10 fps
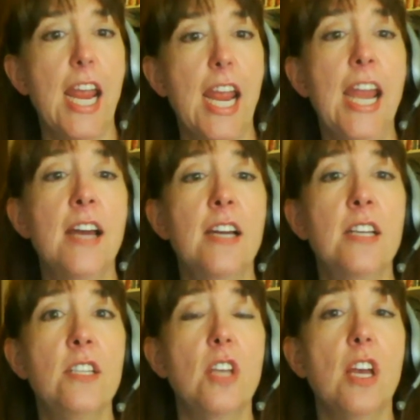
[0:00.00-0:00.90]

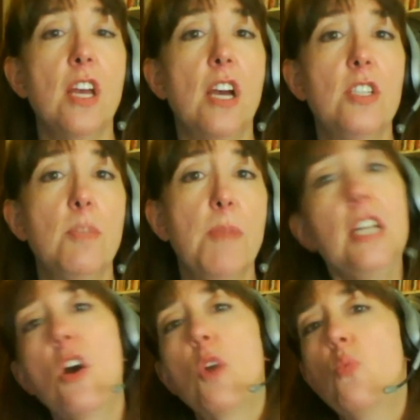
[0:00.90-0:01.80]
And
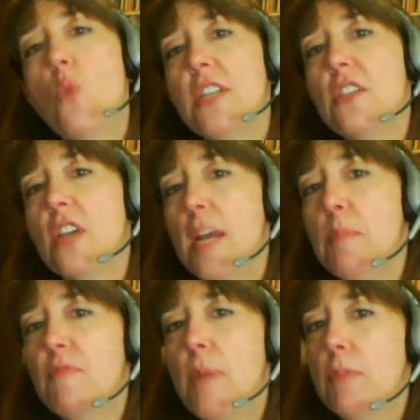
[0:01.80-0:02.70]
depending on what type
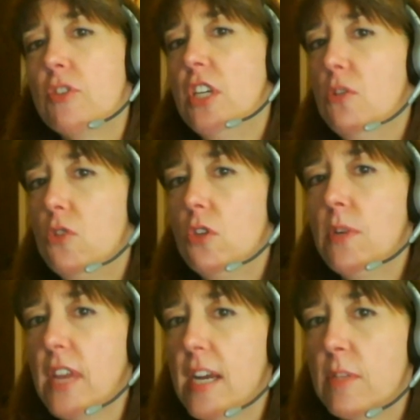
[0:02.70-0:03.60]
of publishing you do
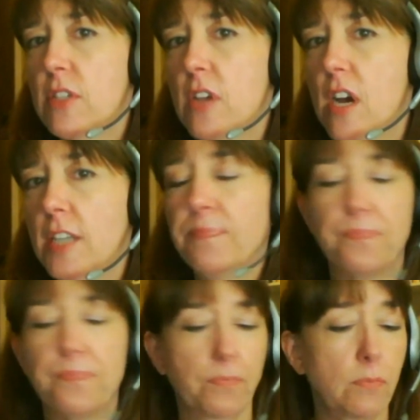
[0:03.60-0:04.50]
with Amazon,
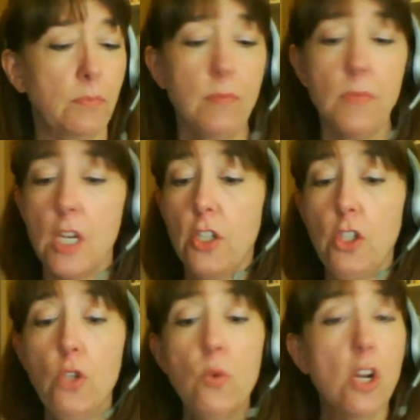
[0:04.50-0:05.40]

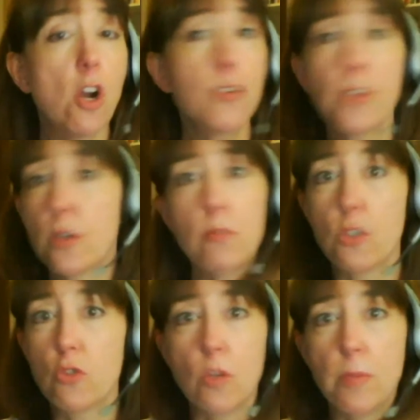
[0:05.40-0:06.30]
you can also
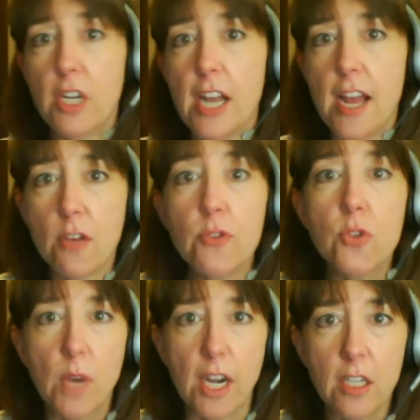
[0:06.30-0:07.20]
distribute it
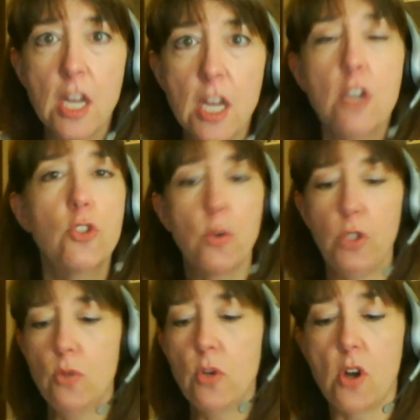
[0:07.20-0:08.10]
elsewhere. So
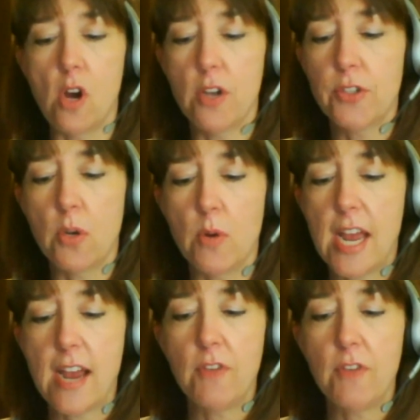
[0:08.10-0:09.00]
you could also
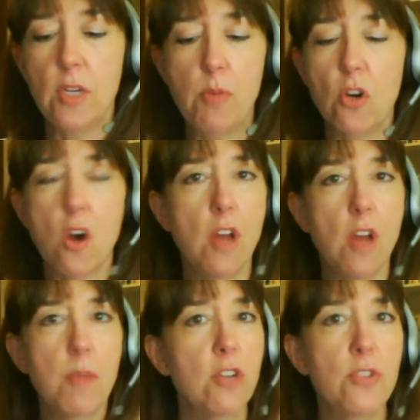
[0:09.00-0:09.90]
have your ebook on
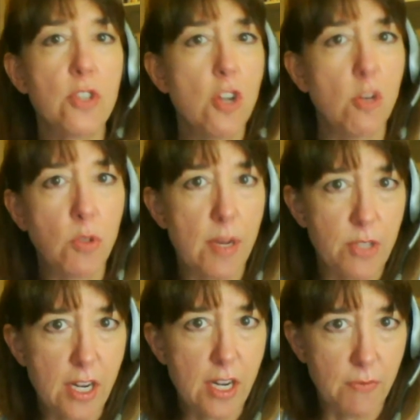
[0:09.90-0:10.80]
the Barnes& and Noble
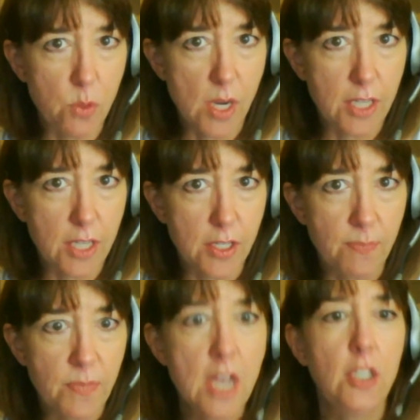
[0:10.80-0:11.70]
website if you want.
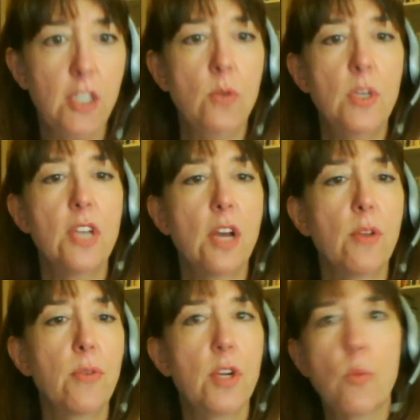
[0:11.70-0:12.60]
You can sell it
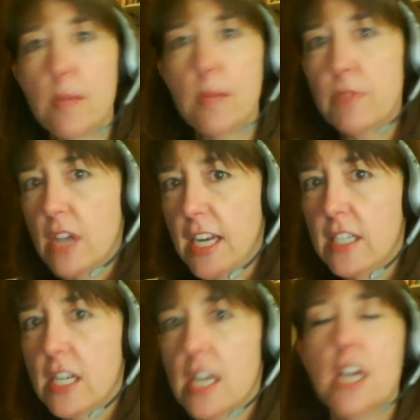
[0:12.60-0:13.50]
through your website.
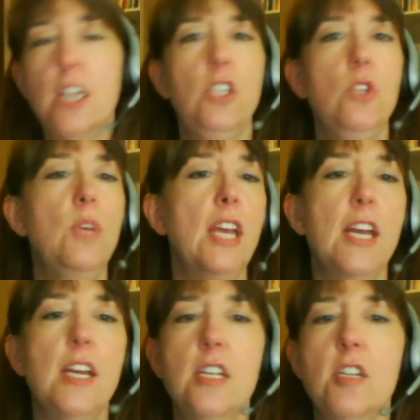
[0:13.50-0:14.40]
You
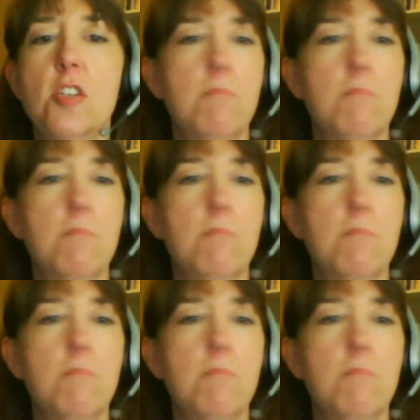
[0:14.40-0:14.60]
can,